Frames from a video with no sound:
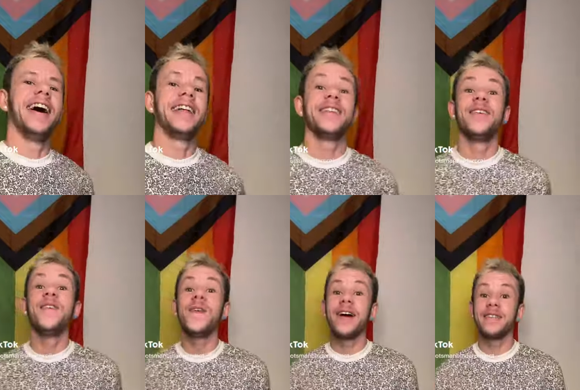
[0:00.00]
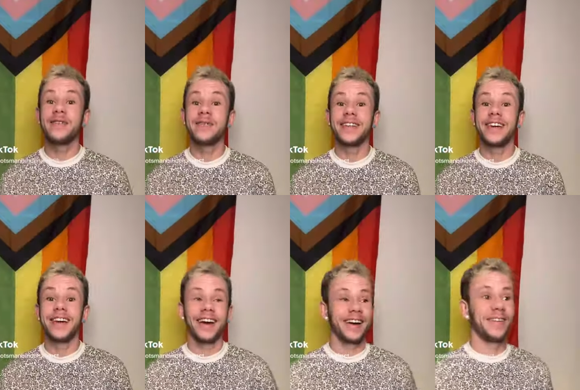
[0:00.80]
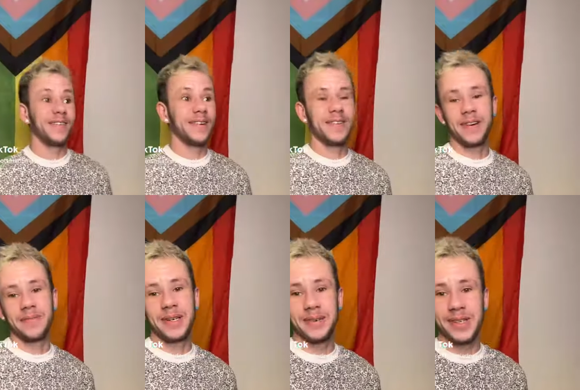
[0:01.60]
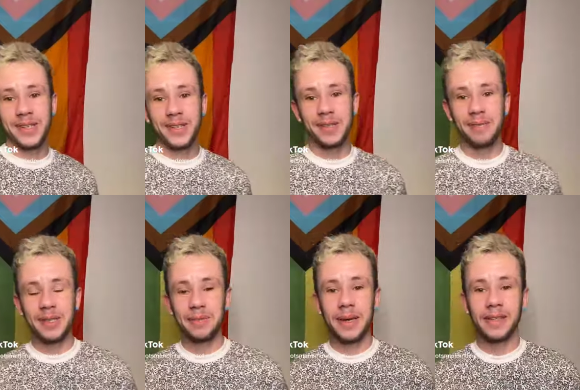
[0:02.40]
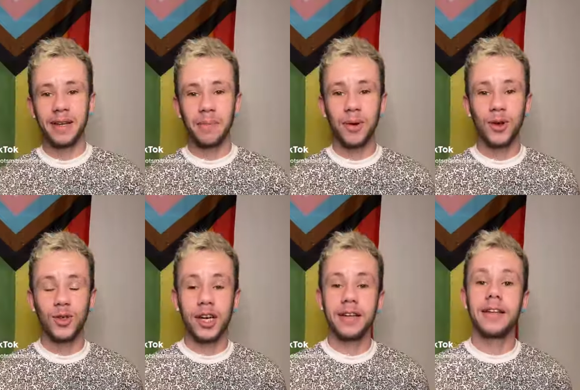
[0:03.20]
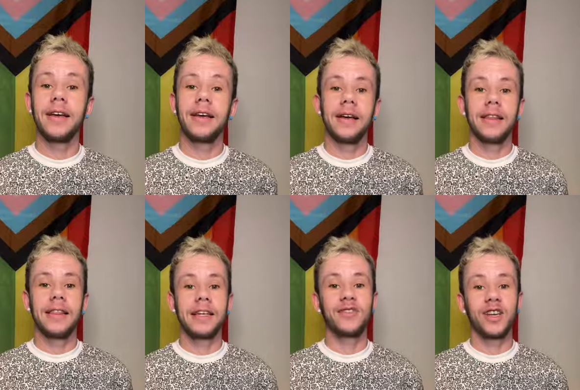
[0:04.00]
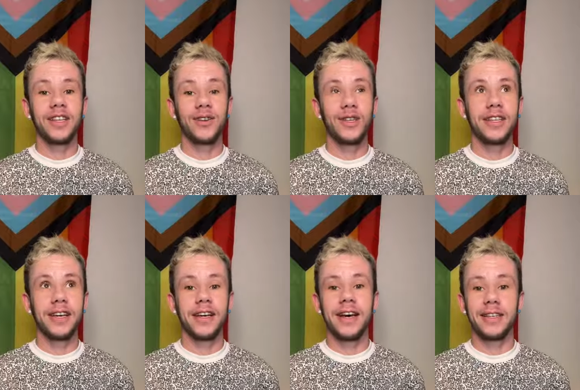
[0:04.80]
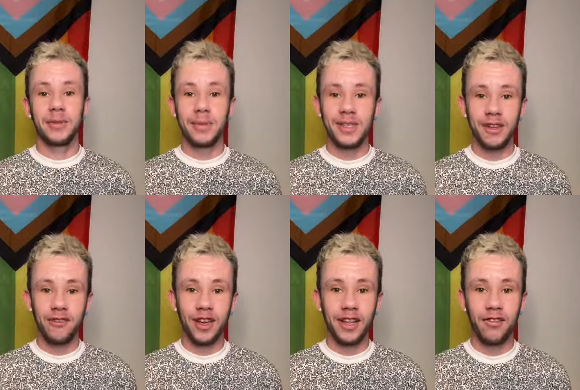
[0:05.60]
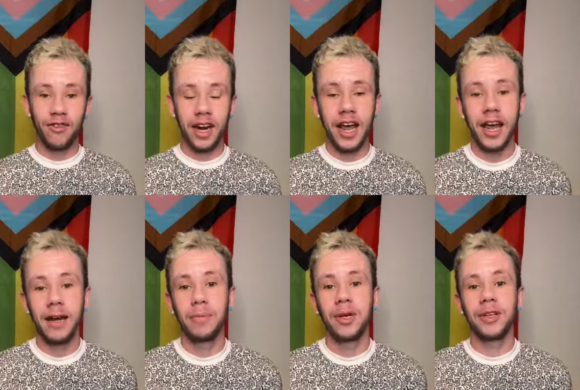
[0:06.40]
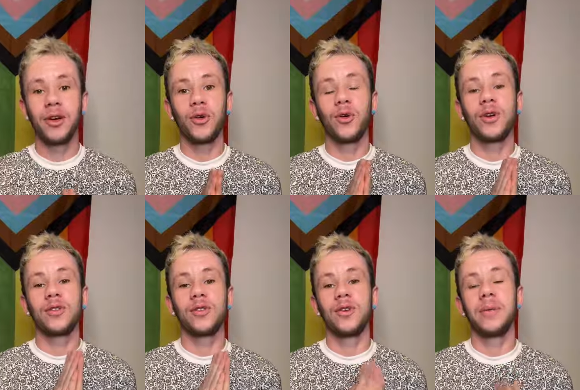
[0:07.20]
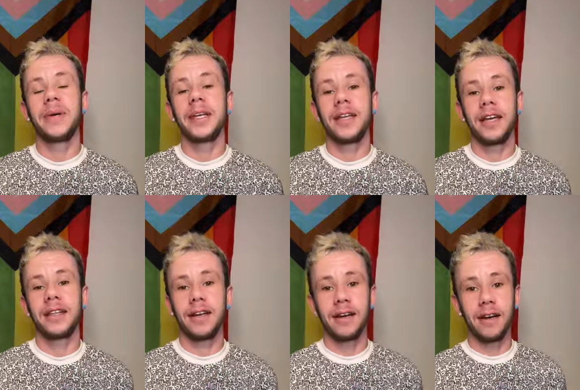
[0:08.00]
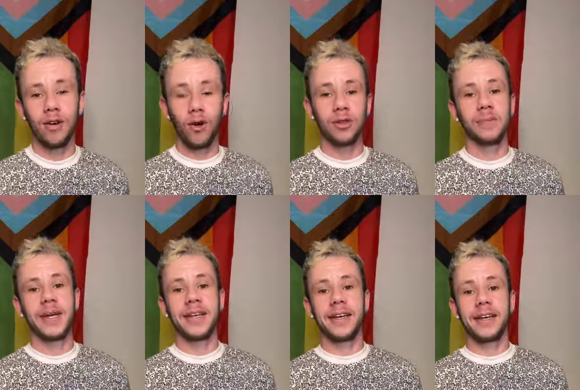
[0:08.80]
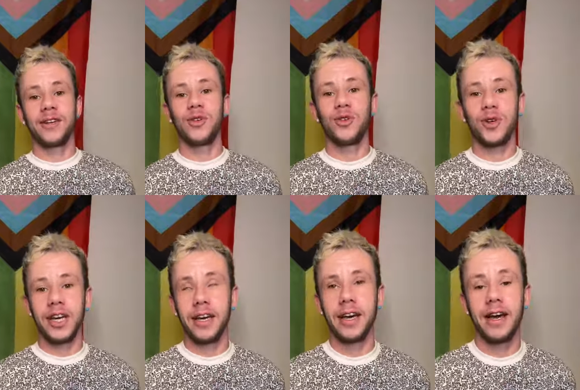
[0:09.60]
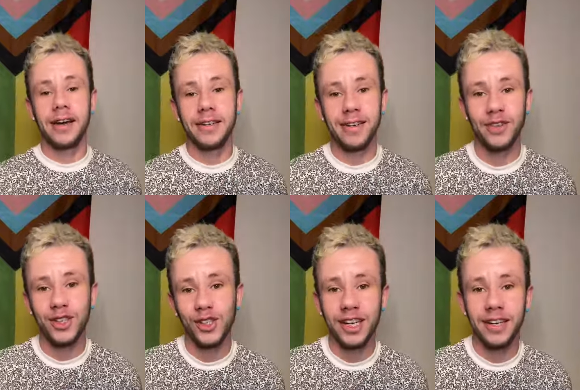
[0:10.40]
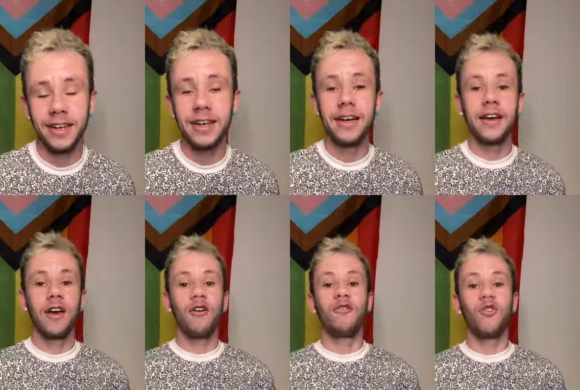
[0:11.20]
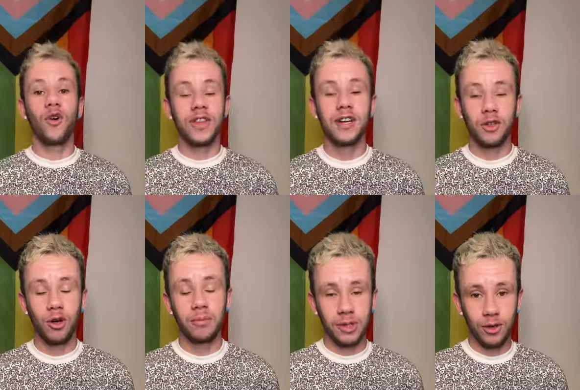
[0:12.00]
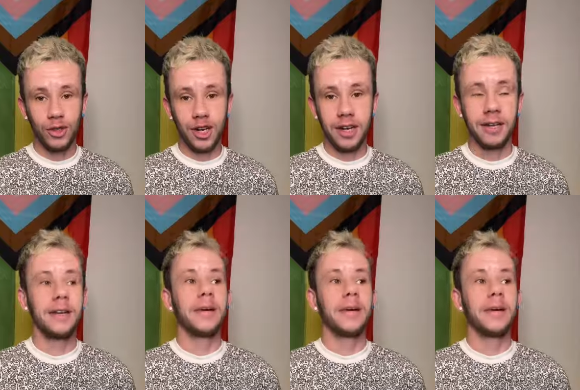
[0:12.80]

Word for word: Hello everybody and welcome to the Wee Scotsman's Binder Project. This video today is specifically for anybody who is going to be attending Cosmedicare UK in Livingston for their top surgery.